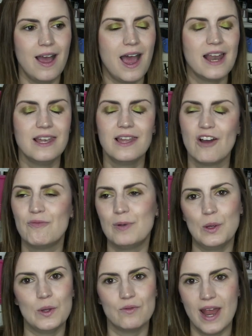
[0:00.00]
I love
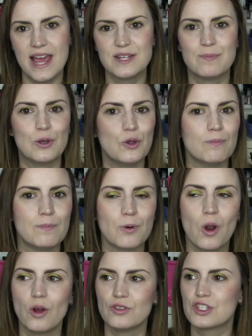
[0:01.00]
blue and red, blue and
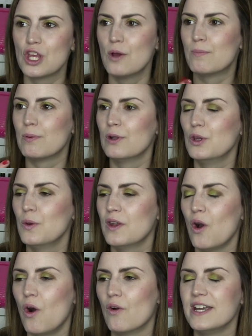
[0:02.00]
bronze, blue
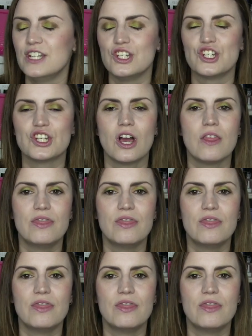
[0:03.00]
and orange.